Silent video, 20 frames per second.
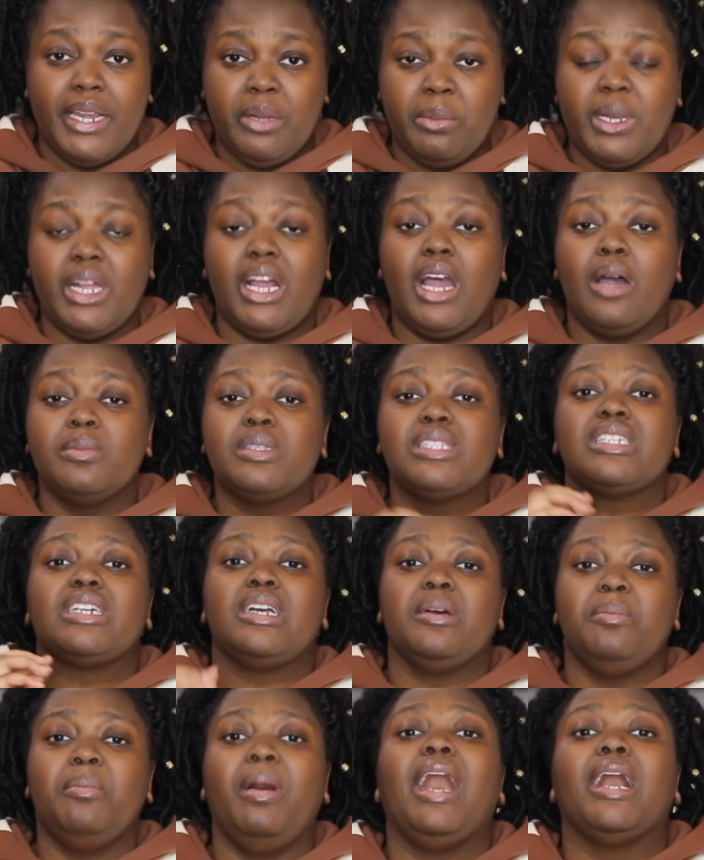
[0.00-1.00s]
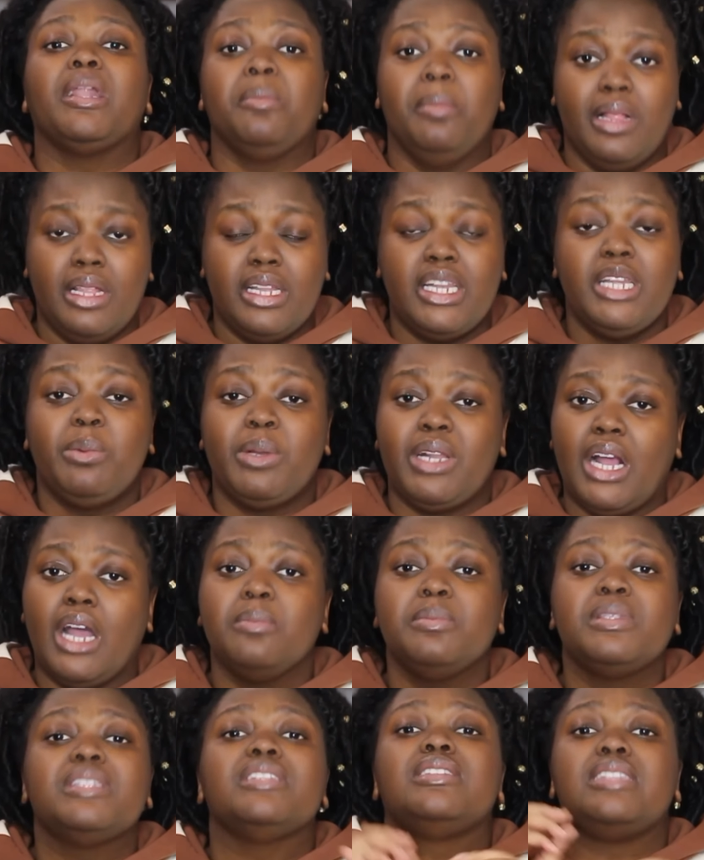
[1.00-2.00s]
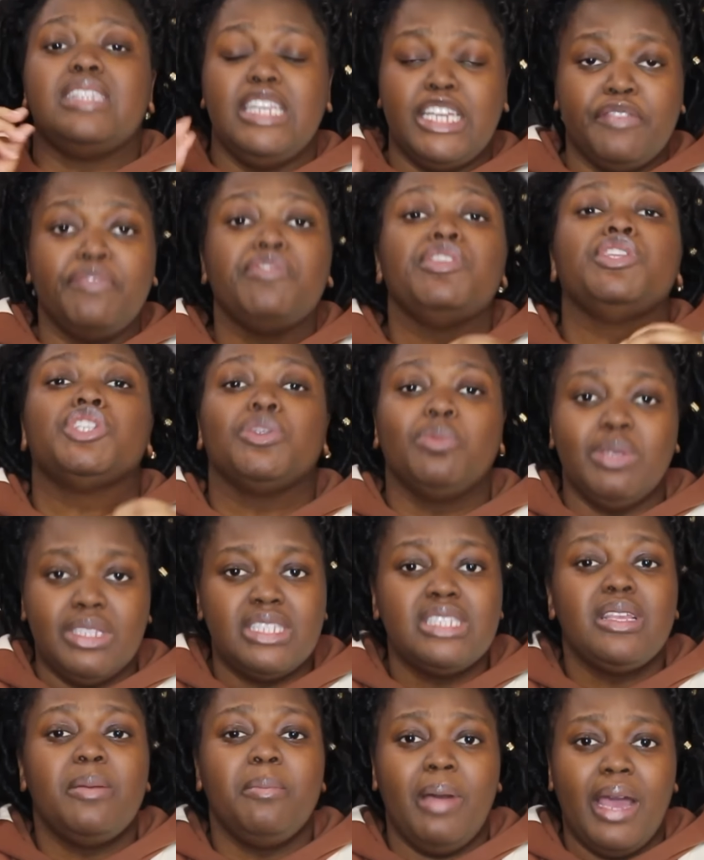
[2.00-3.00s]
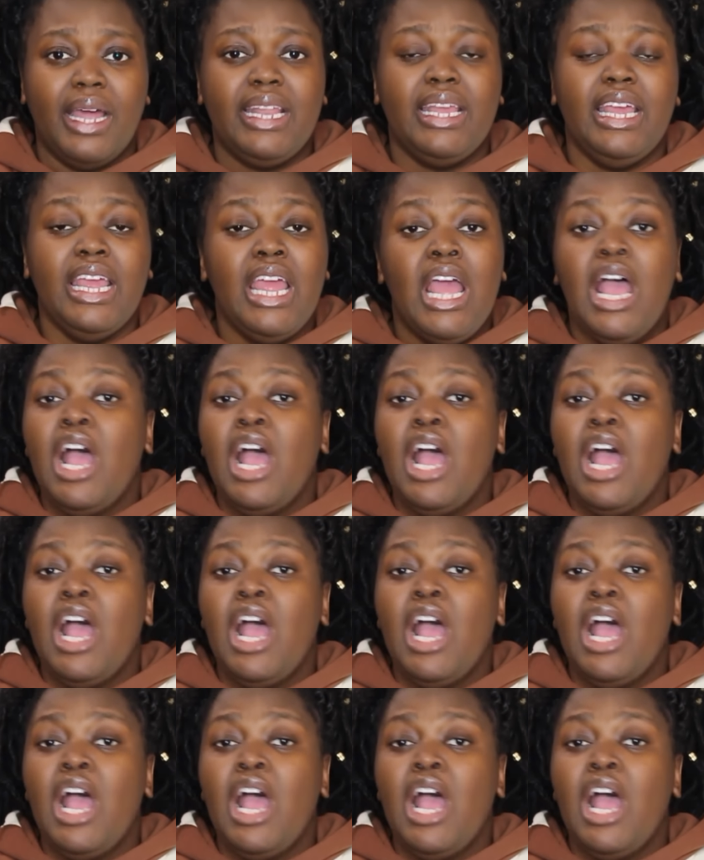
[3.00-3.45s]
when it comes to compatibility, when it comes to seeing a future with somebody,